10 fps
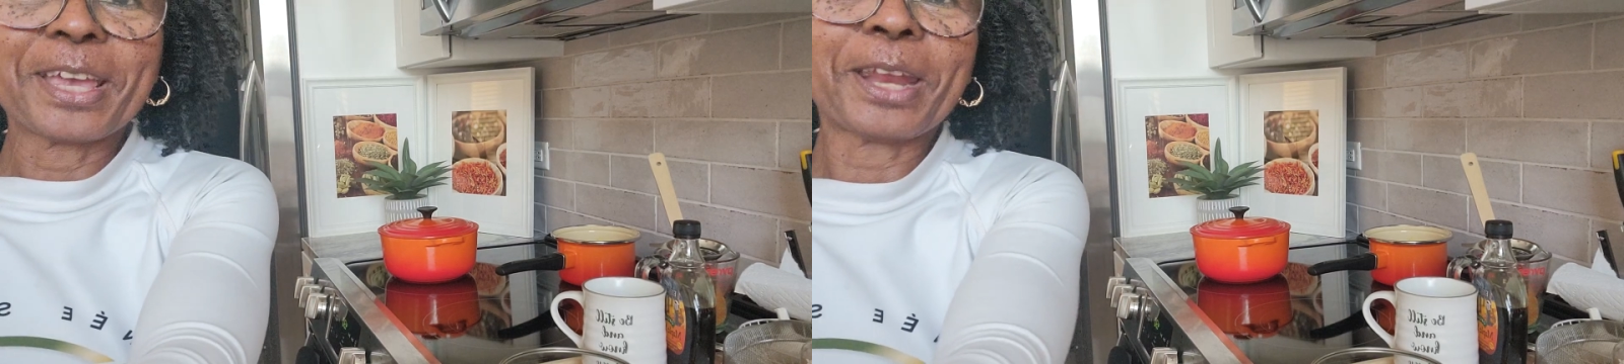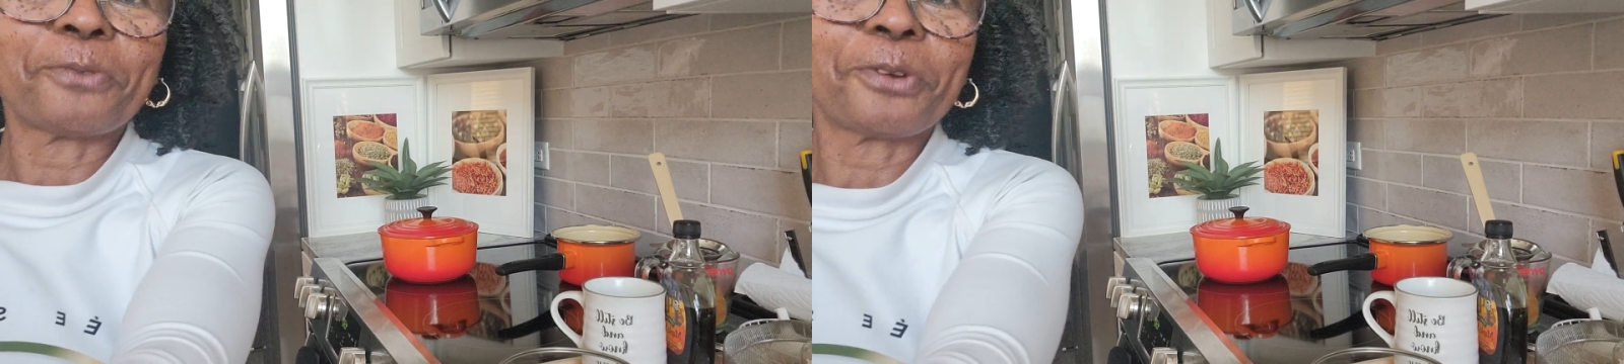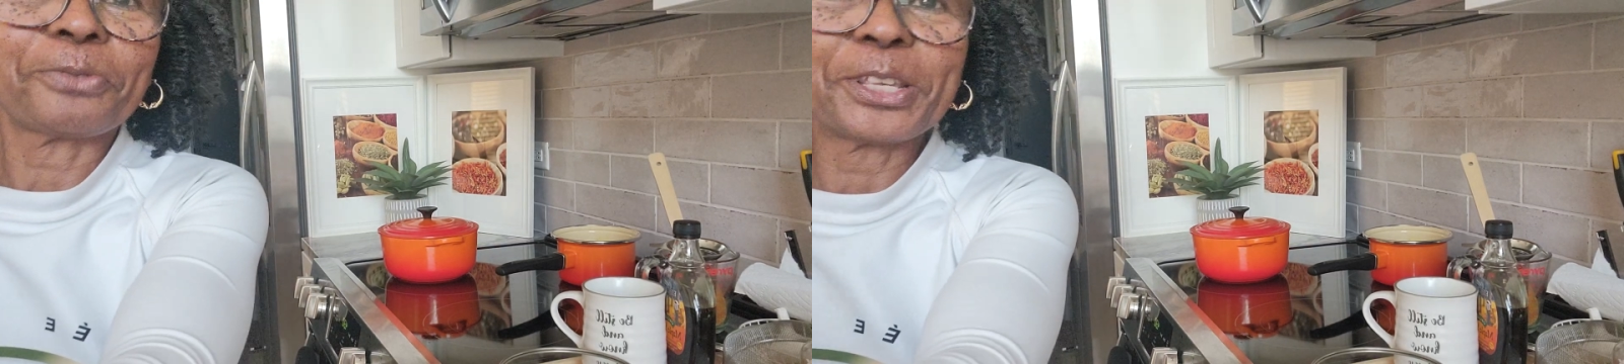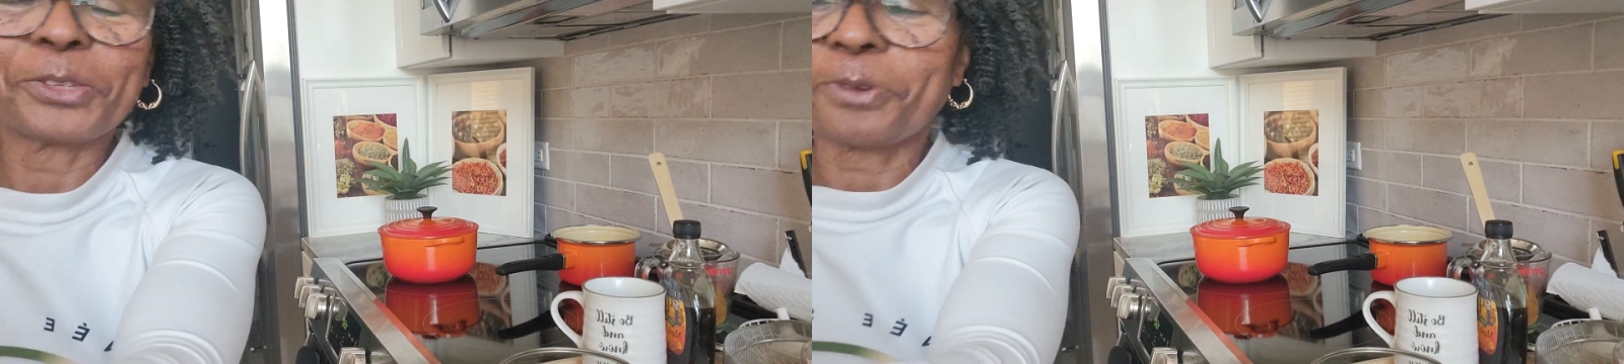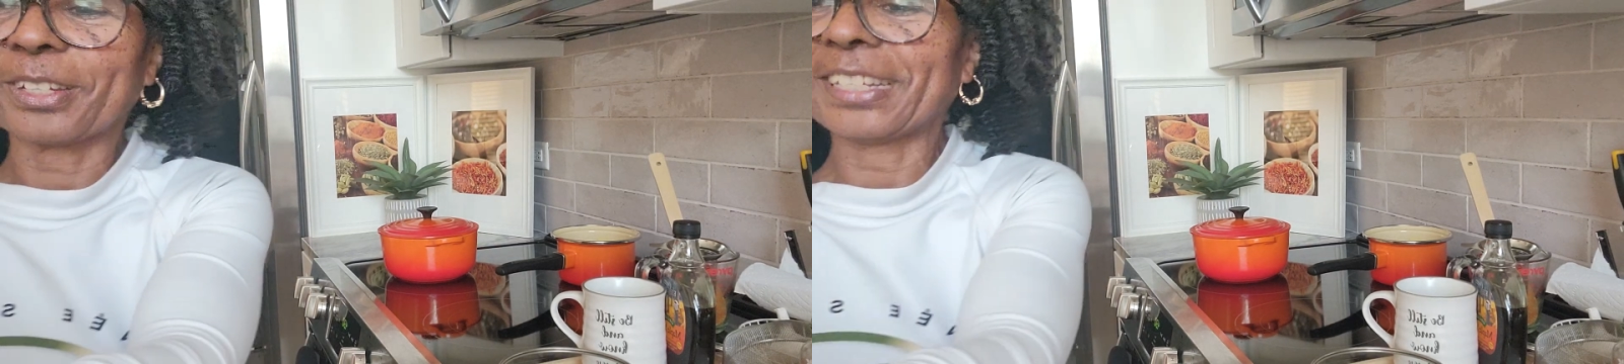And I wrote
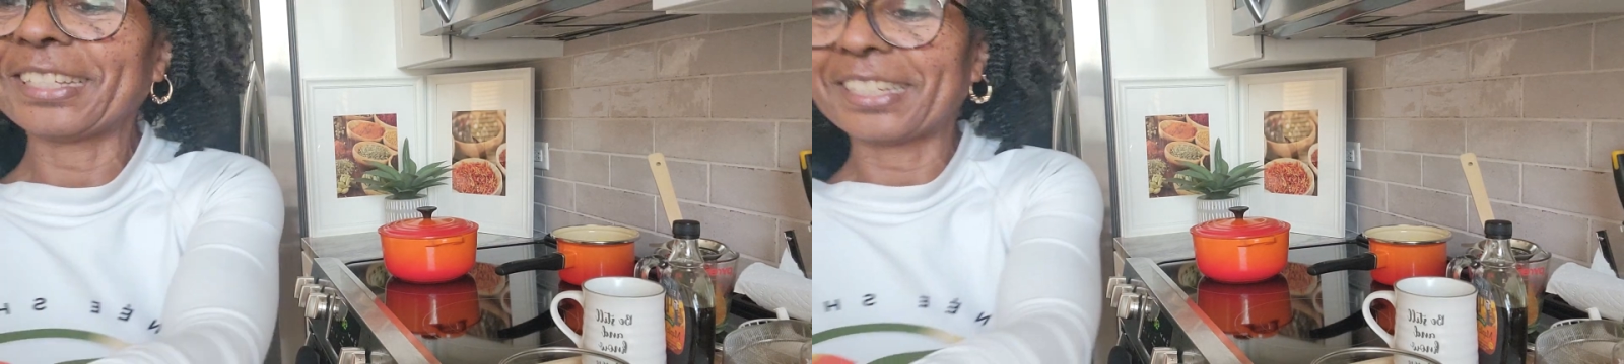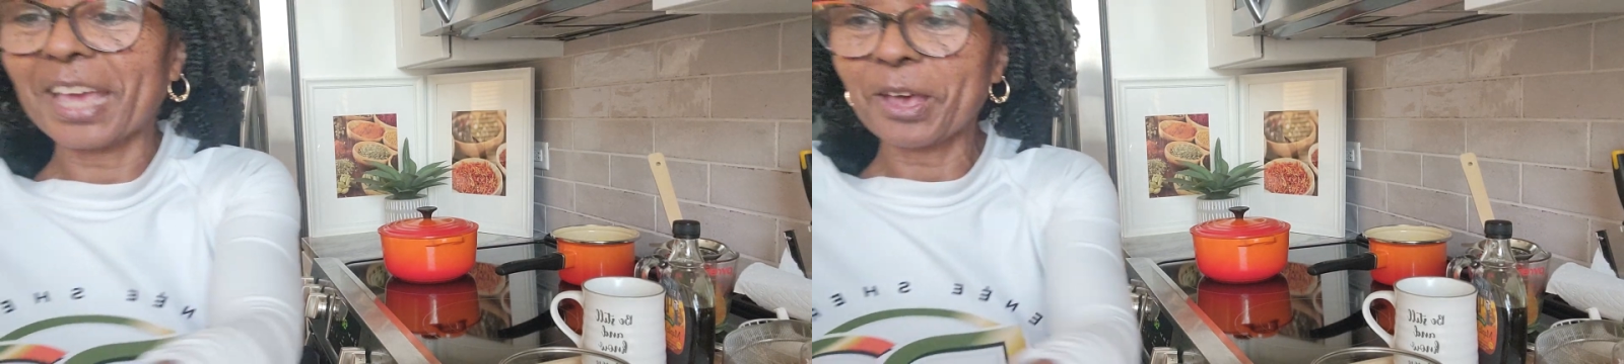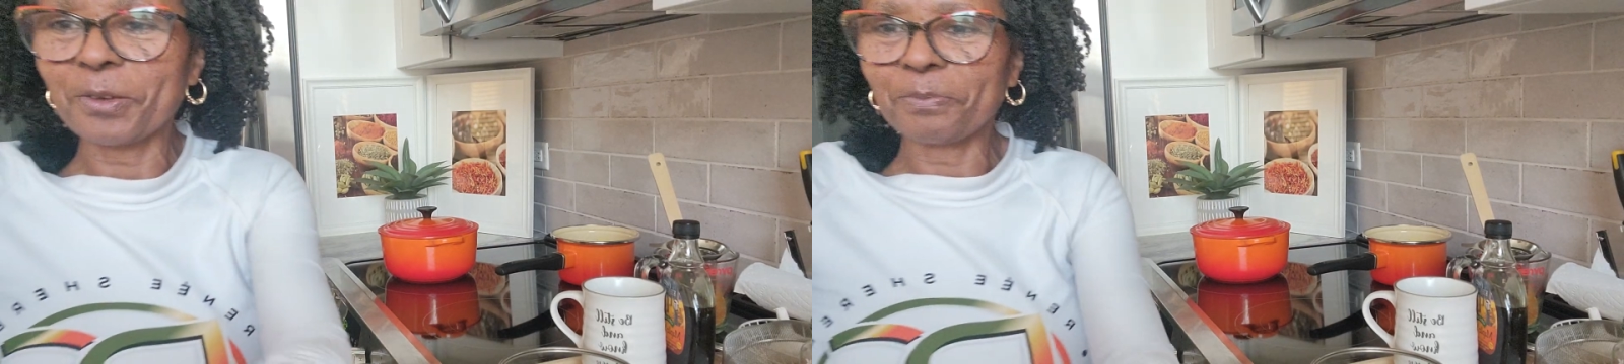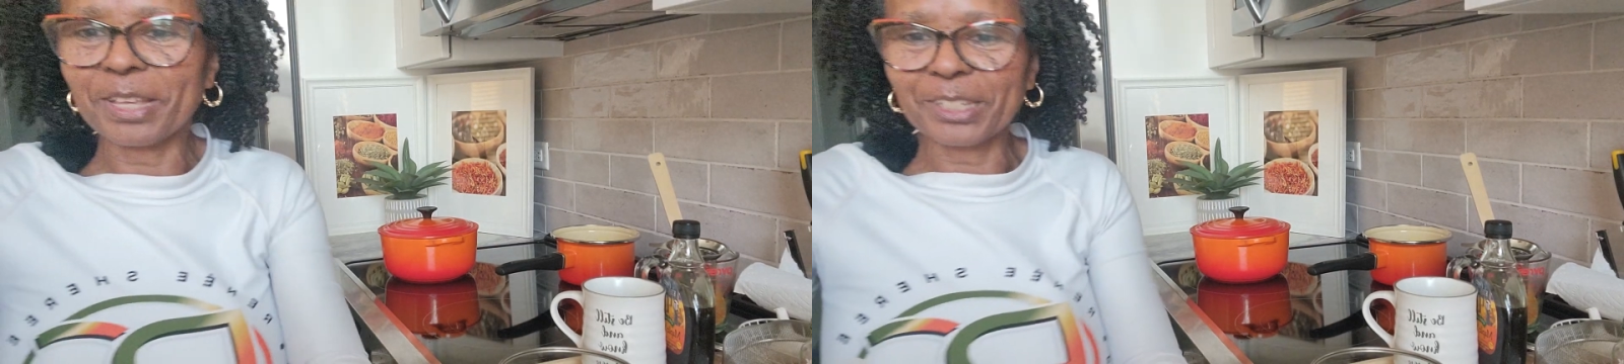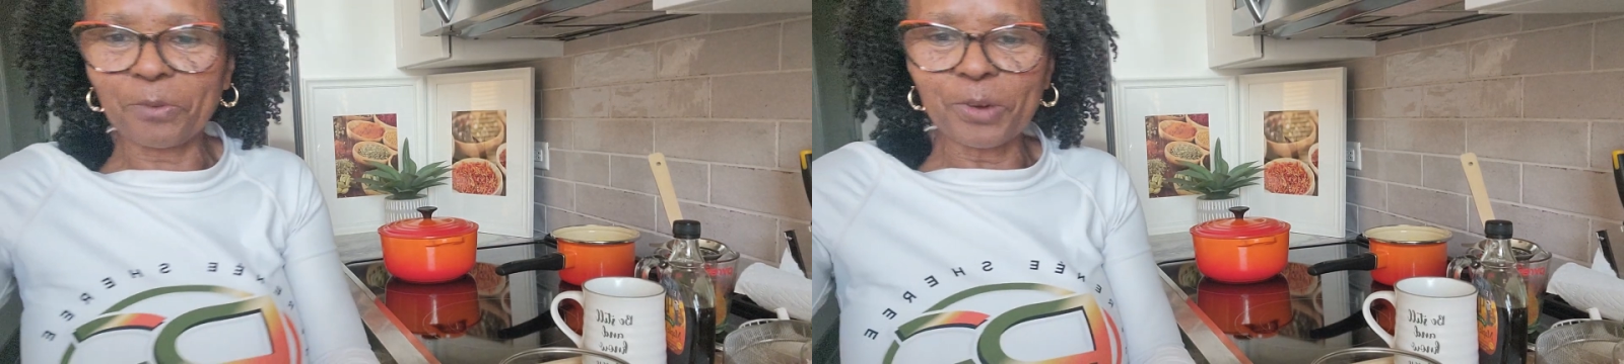these questions down
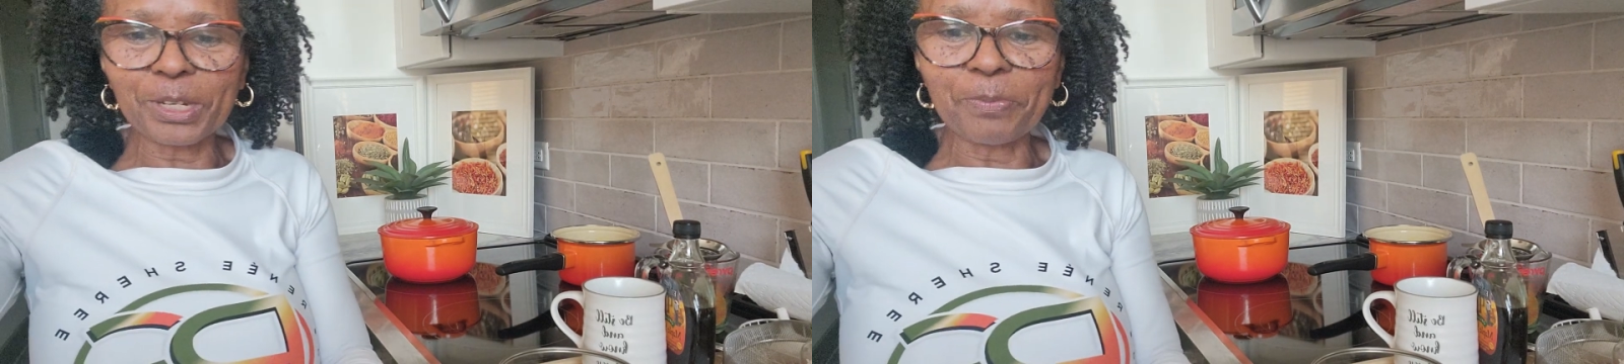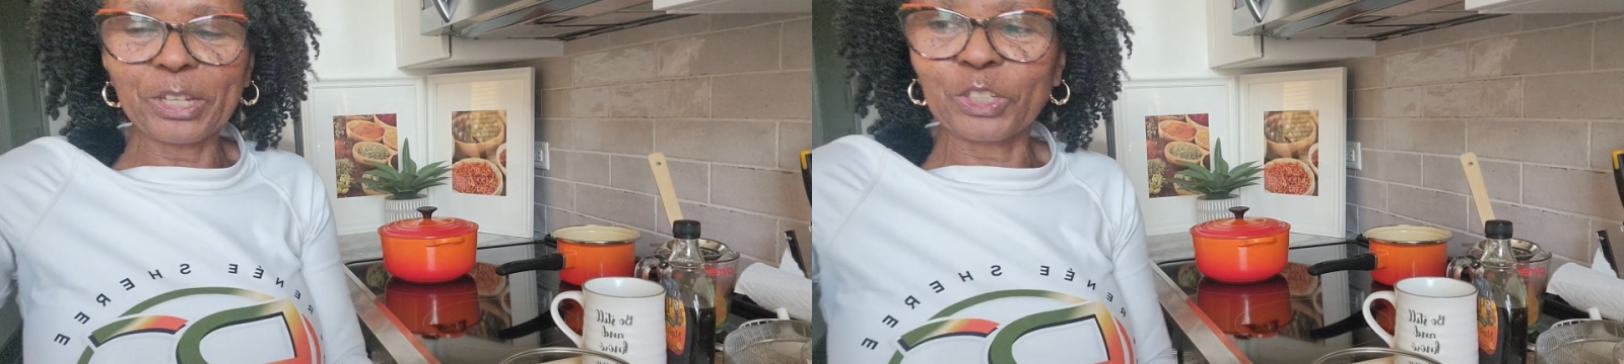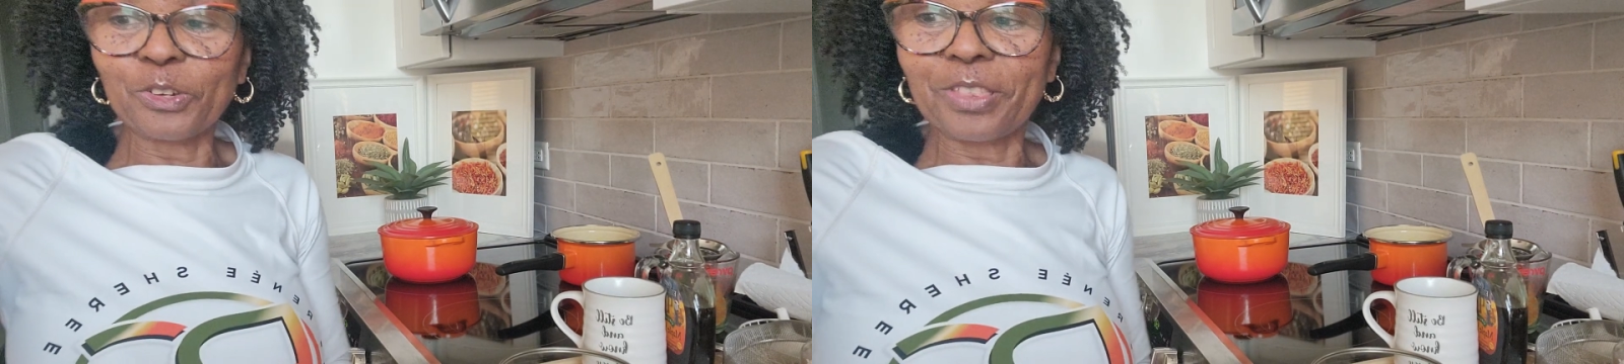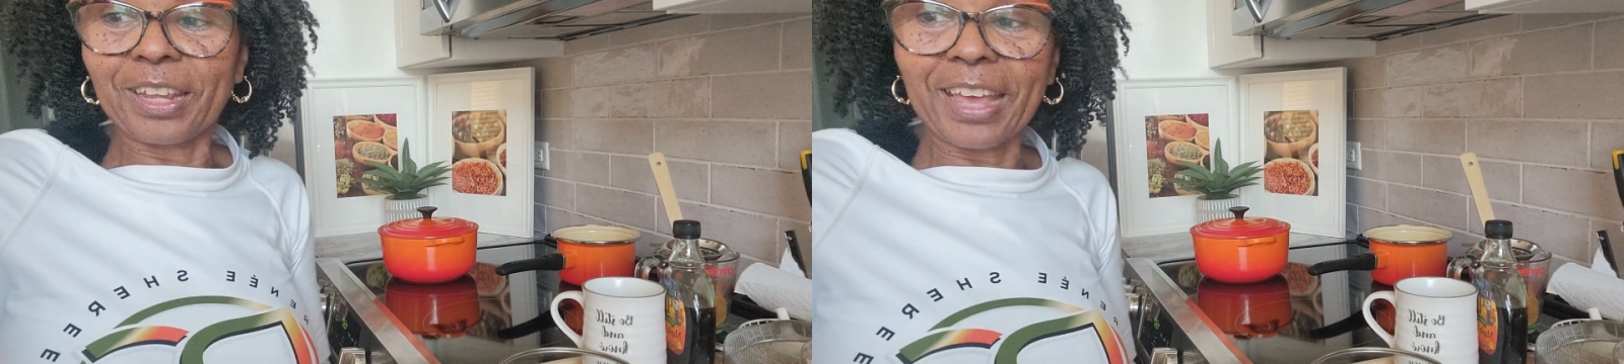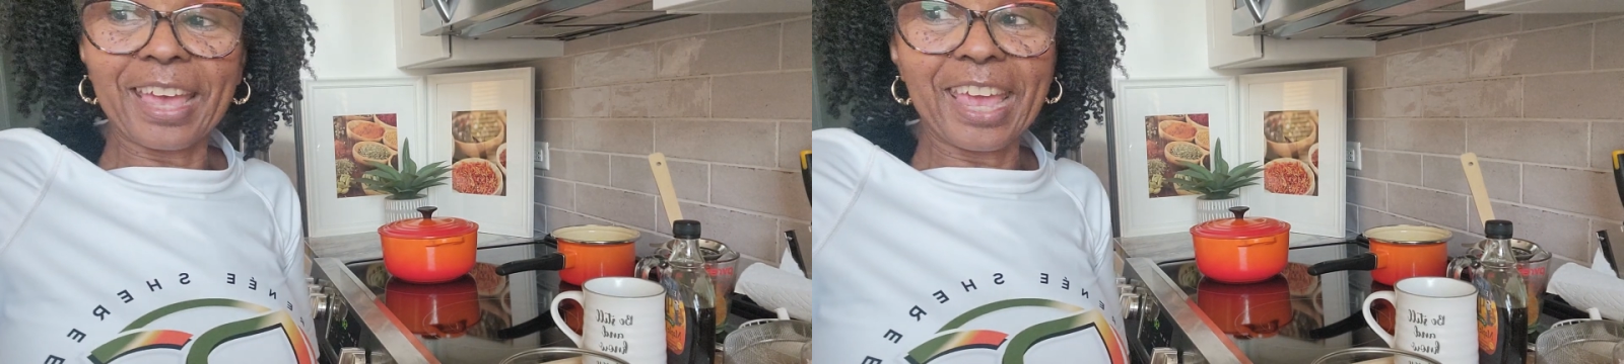because I wanted to make sure that I